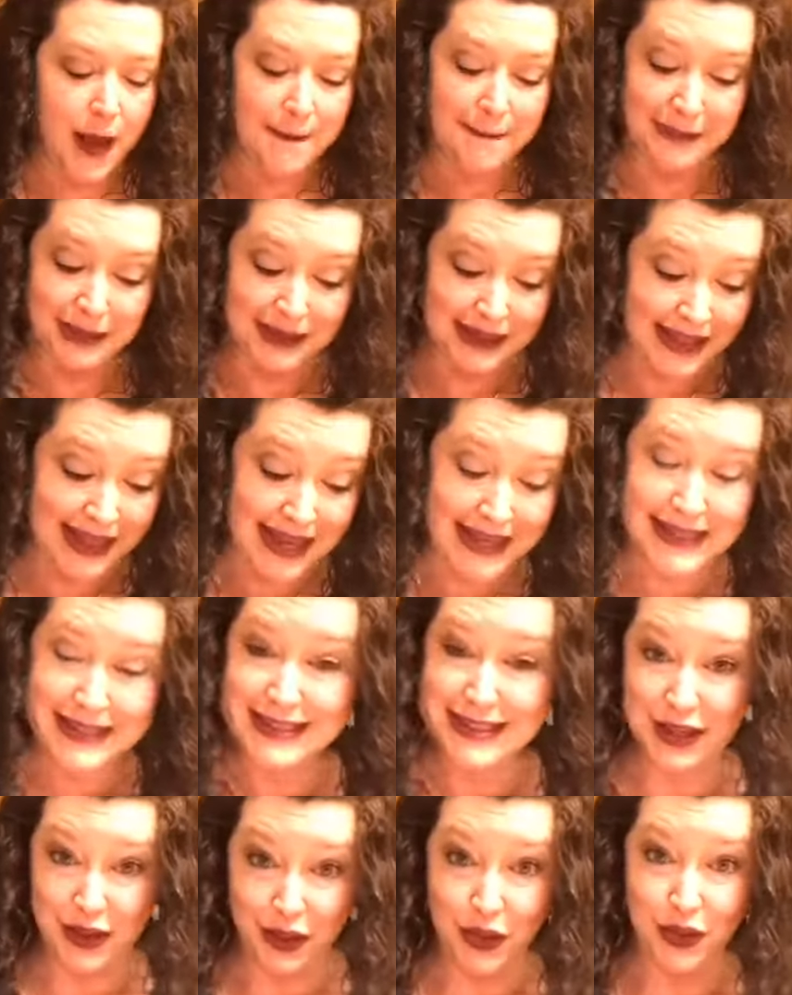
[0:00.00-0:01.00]

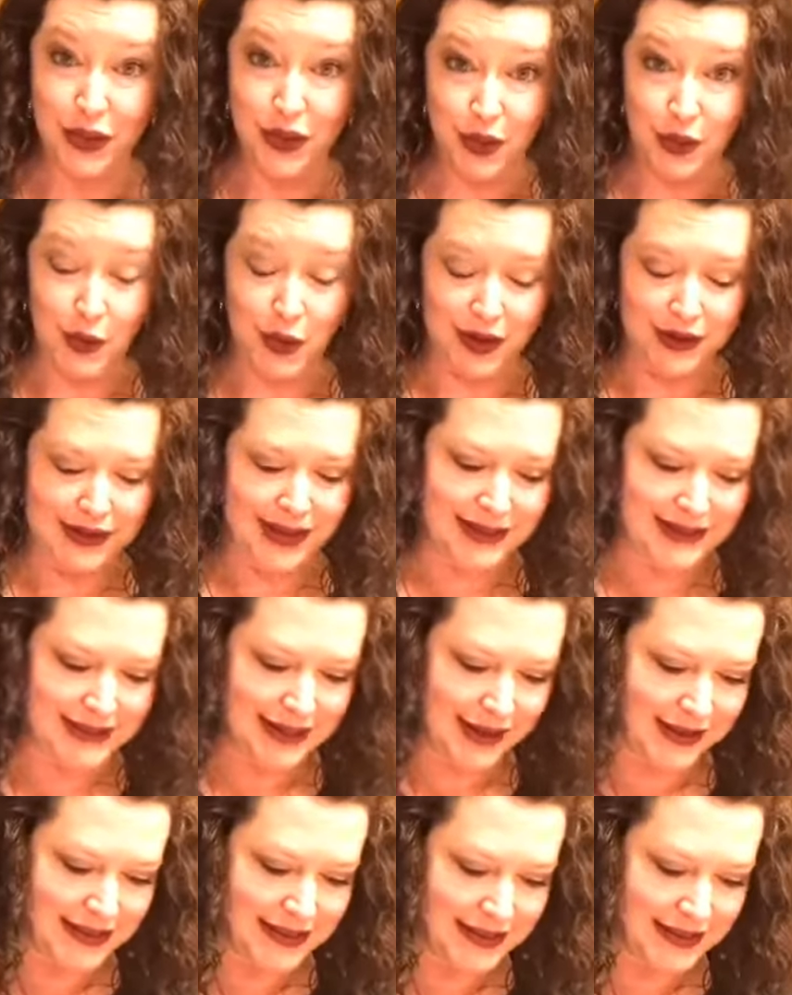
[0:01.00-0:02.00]
Bless the Lord. That's
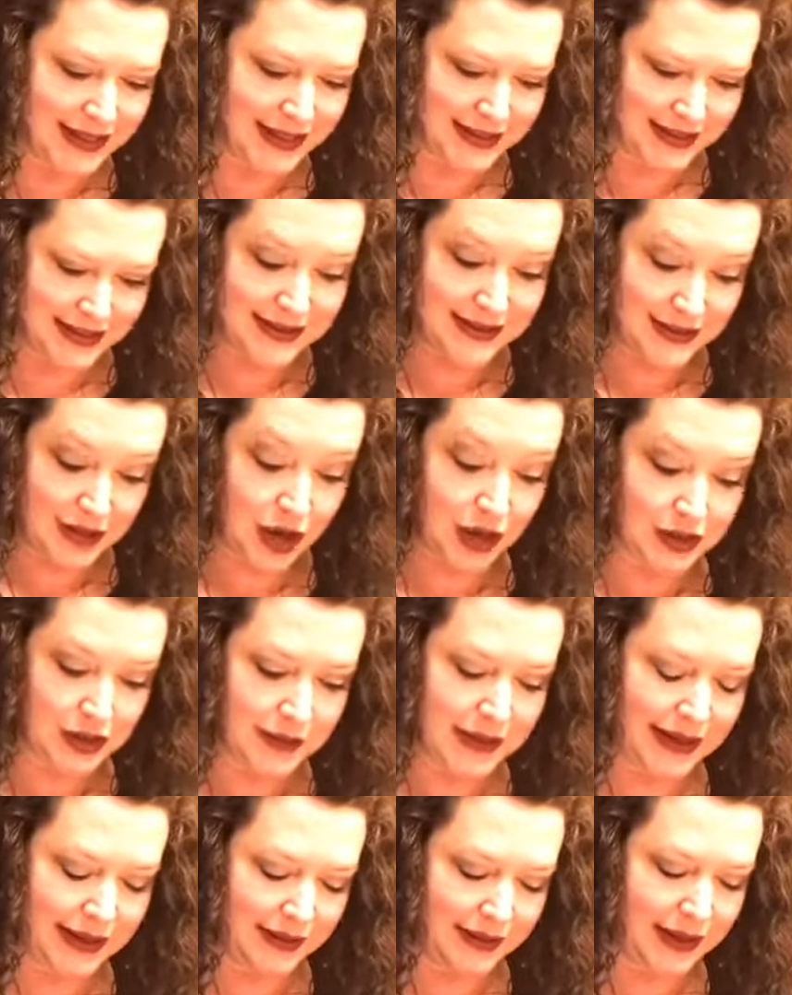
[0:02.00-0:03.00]
how it says, talks
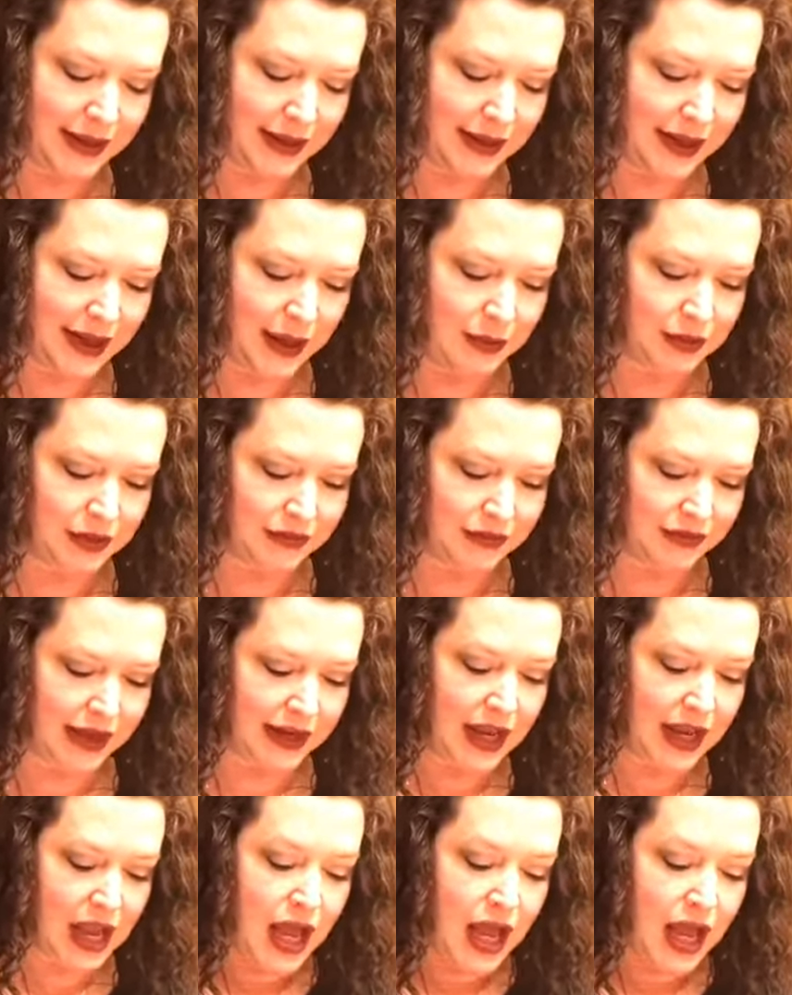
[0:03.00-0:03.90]
about it in the Amplified.